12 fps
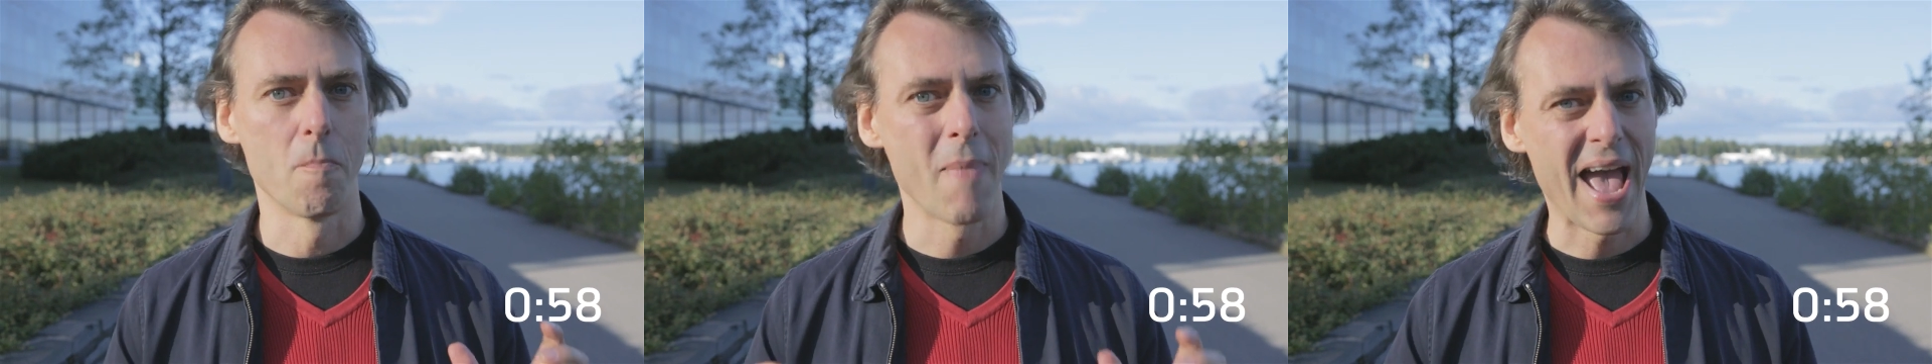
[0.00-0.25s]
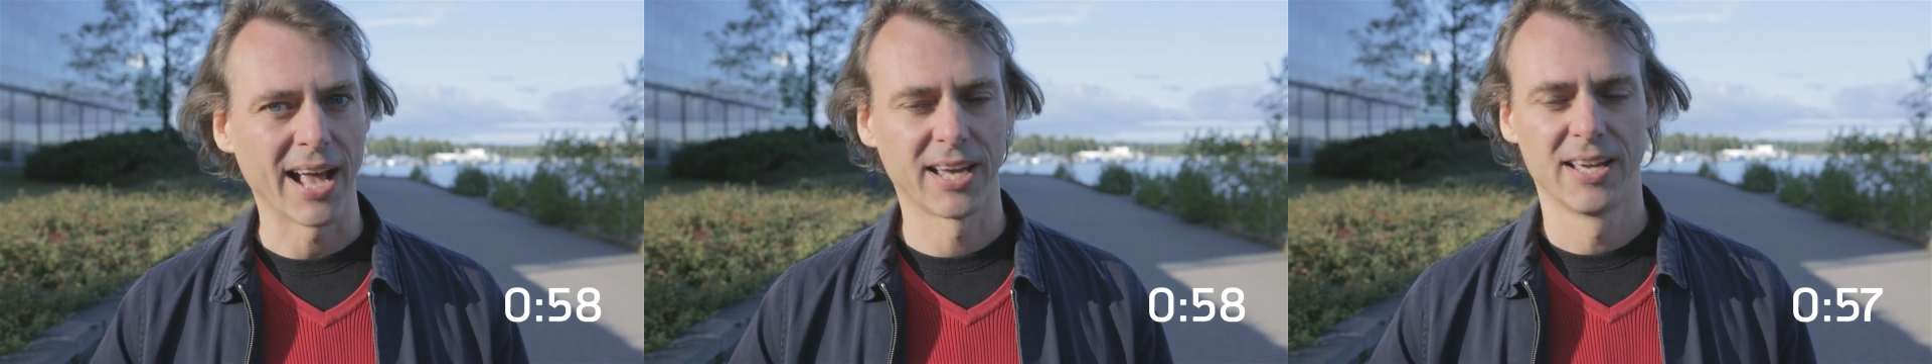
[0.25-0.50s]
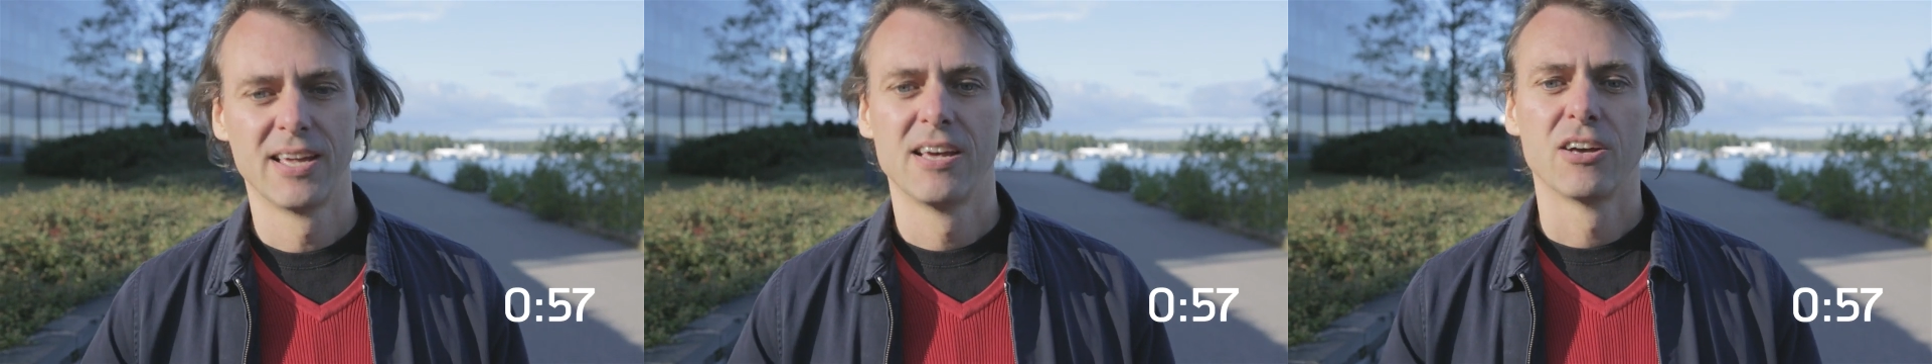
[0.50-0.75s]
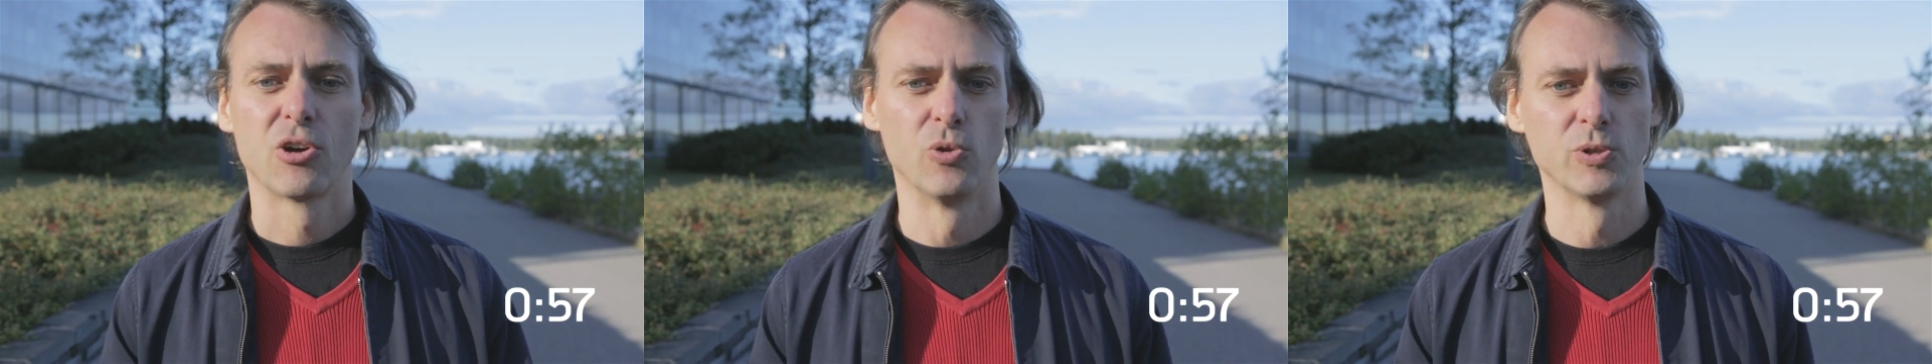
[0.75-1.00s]
Mac
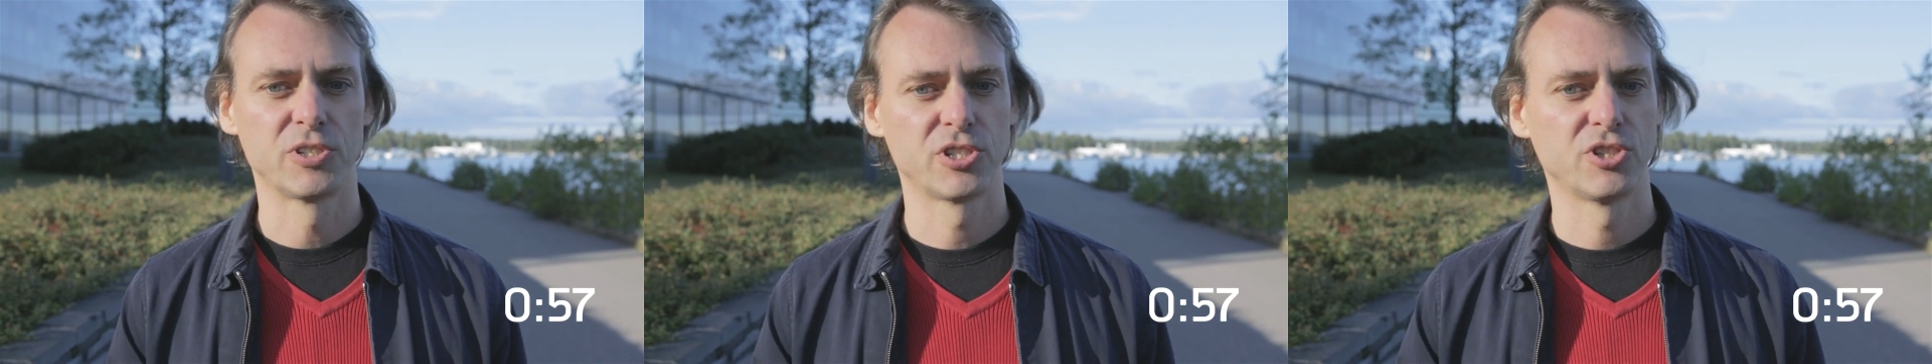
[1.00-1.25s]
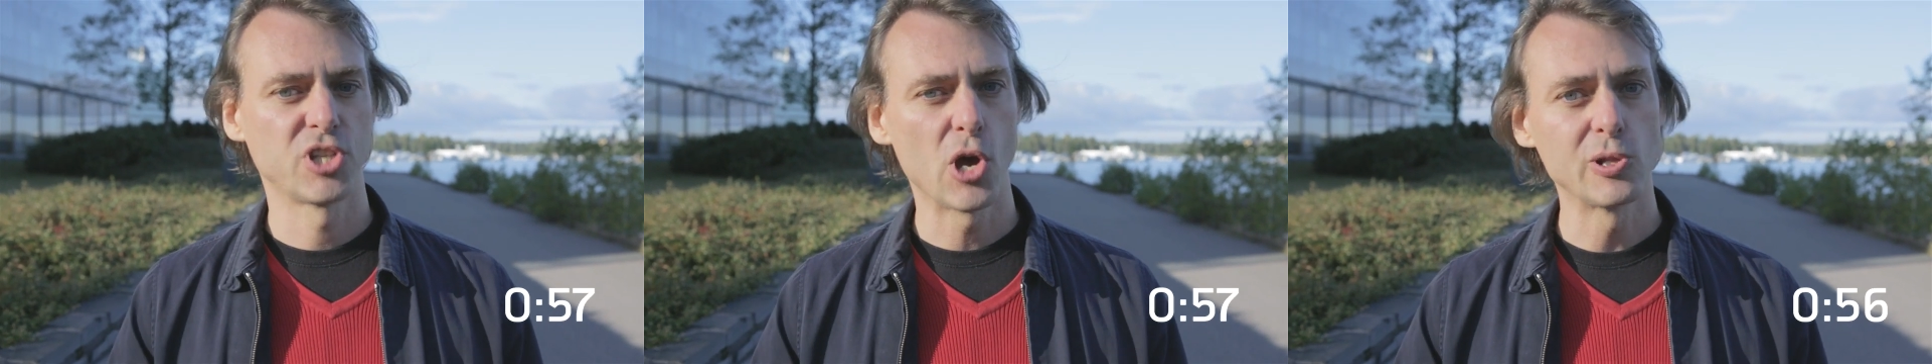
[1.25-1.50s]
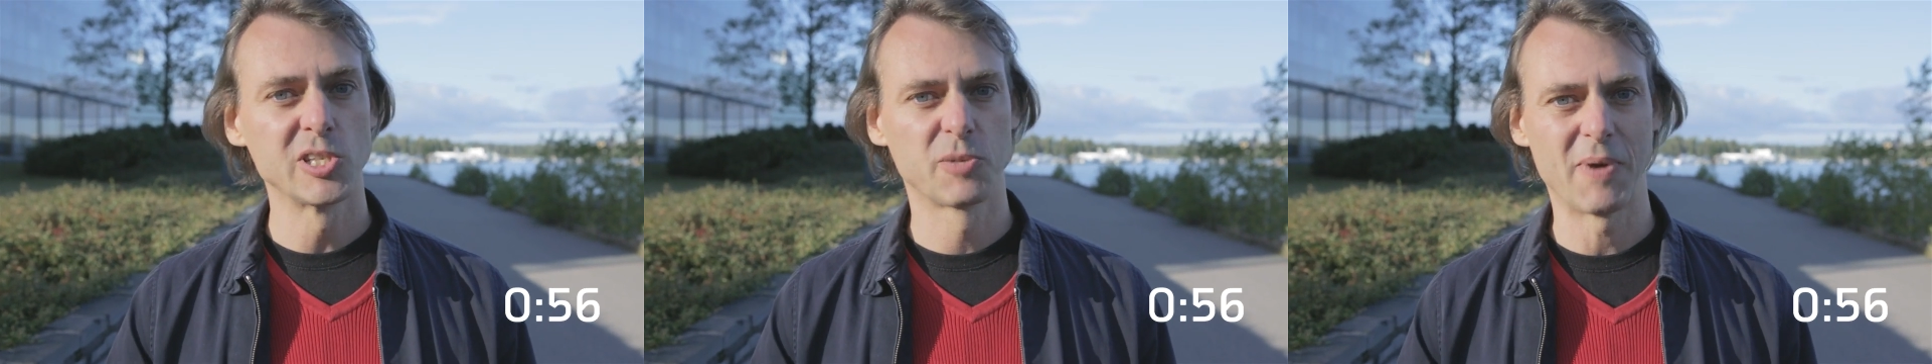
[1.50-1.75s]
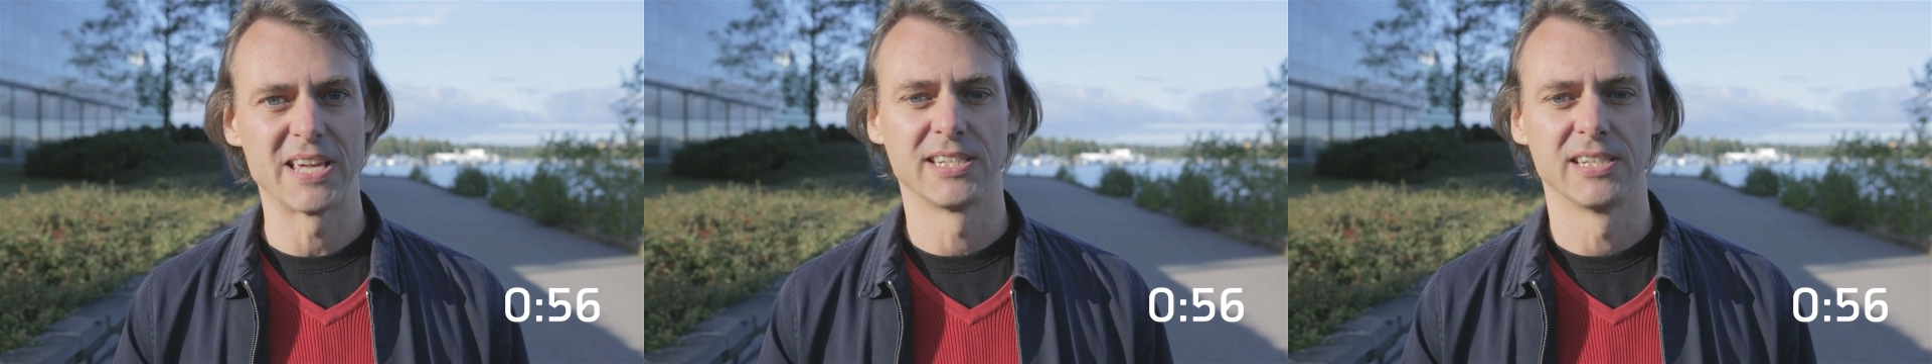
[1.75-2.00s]
called Total
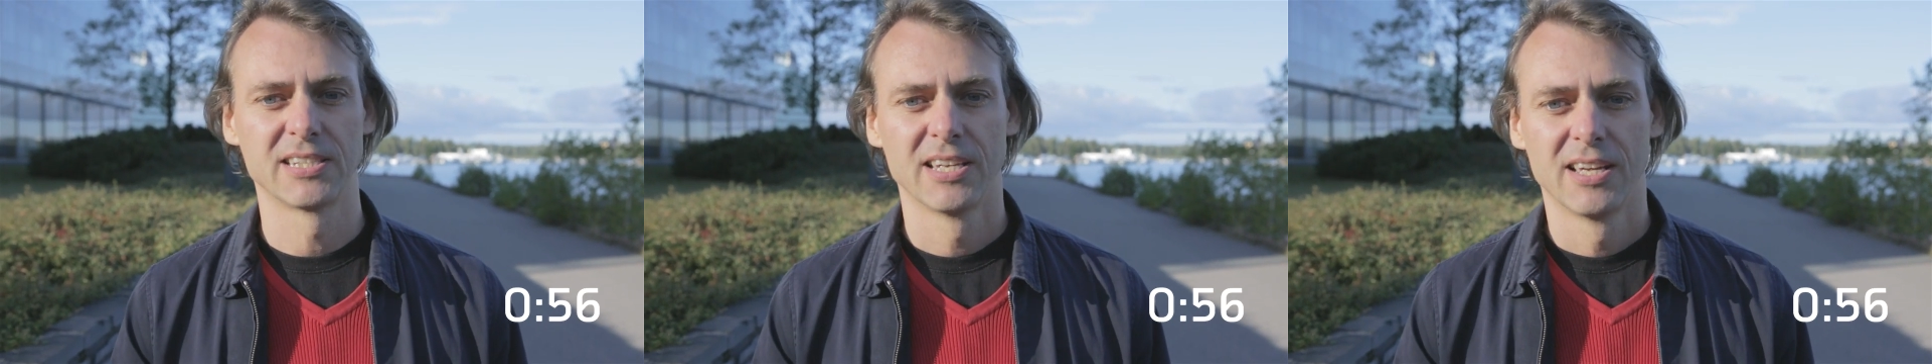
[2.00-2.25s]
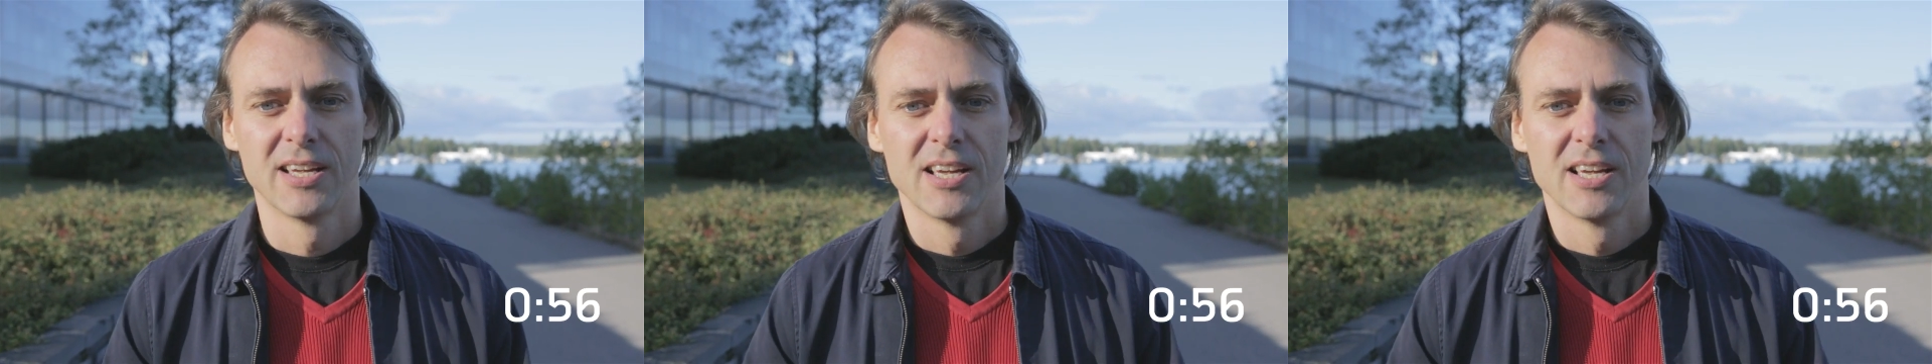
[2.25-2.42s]
Spaces.